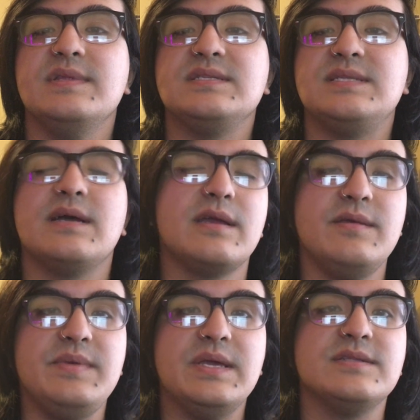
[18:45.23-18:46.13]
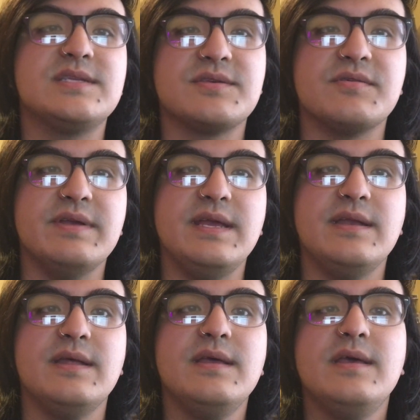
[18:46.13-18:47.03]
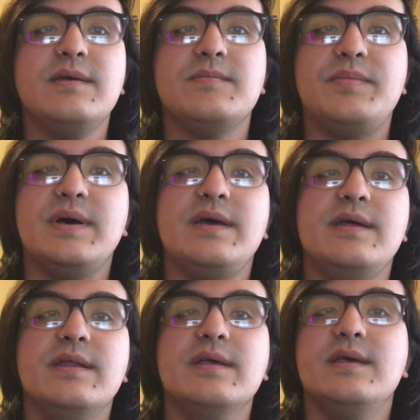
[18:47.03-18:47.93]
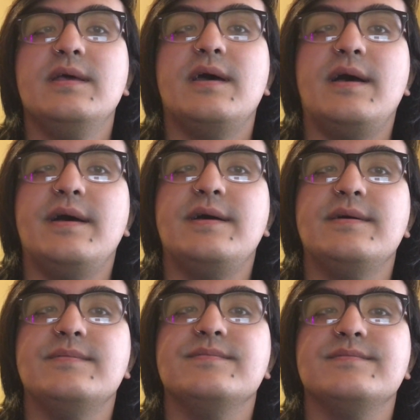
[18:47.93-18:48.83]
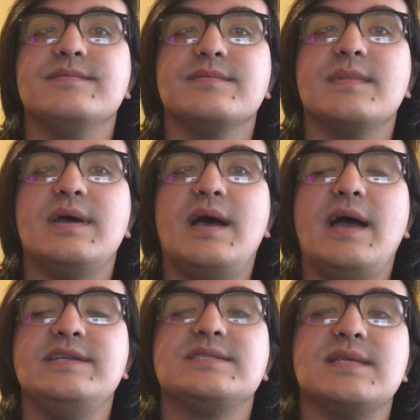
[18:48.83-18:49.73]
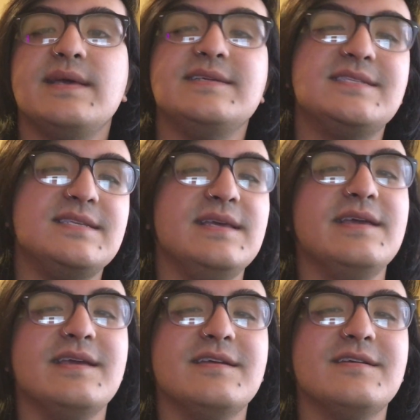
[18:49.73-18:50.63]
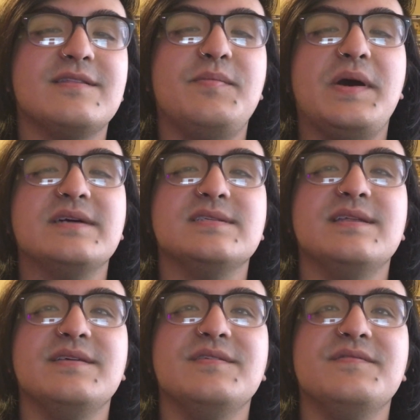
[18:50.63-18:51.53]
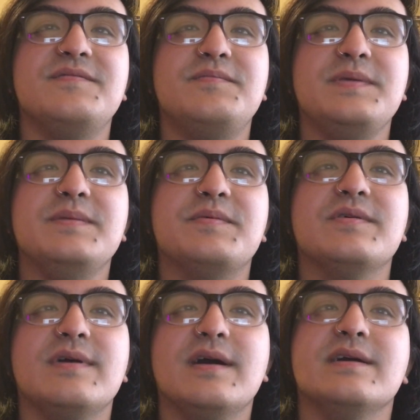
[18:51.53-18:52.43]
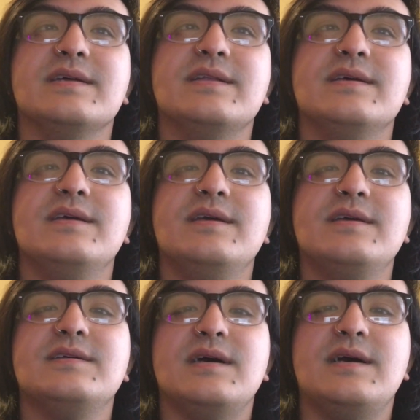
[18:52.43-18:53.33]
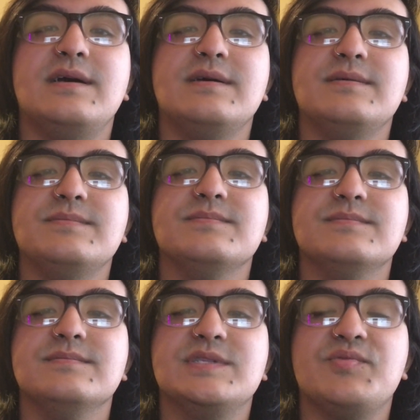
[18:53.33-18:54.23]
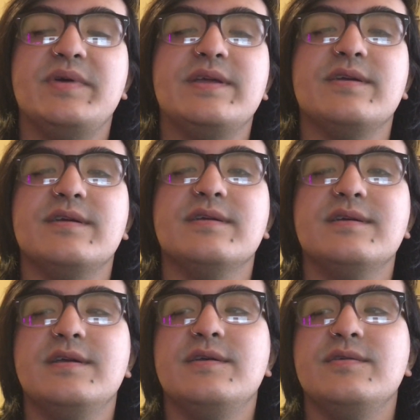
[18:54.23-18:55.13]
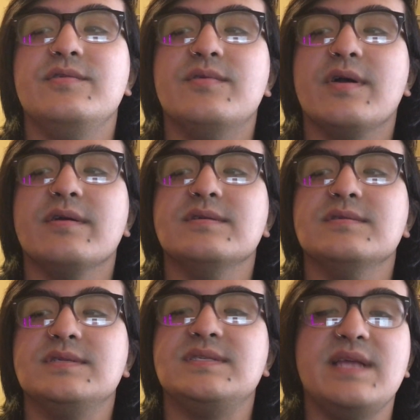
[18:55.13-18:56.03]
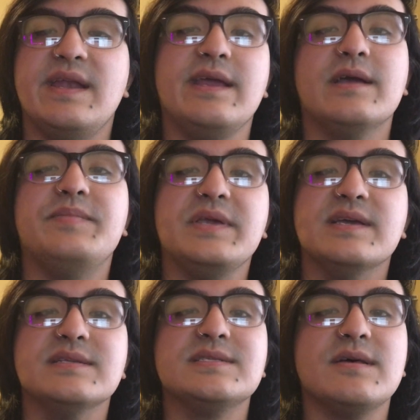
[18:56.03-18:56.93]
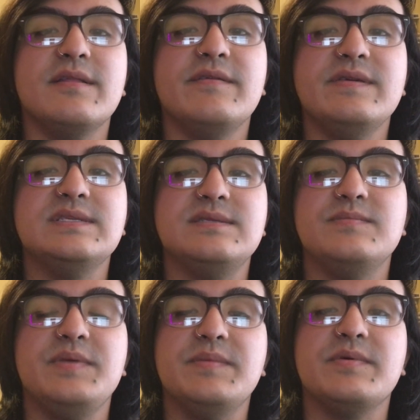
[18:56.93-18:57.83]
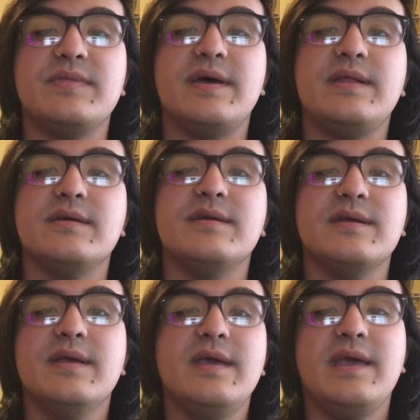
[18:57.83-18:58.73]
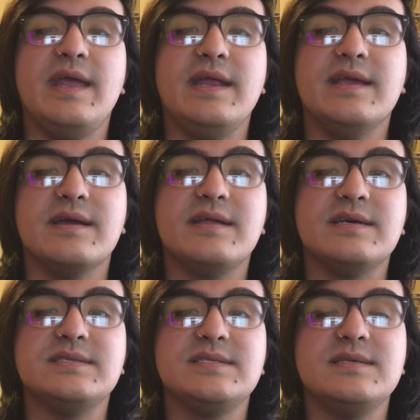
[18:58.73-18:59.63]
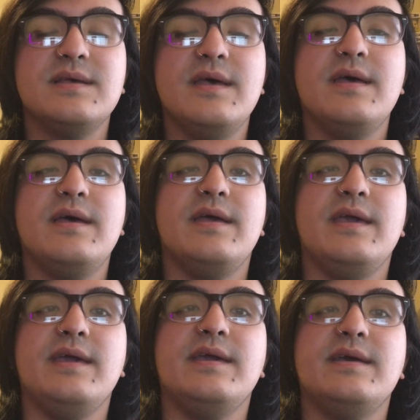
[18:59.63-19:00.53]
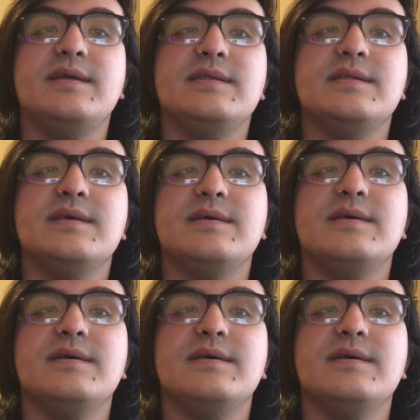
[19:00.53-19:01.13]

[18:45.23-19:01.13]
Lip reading: It's not going to be on screen, but I just like seeing the positive people on Twitter who are standing up against all these people that are hating on us, and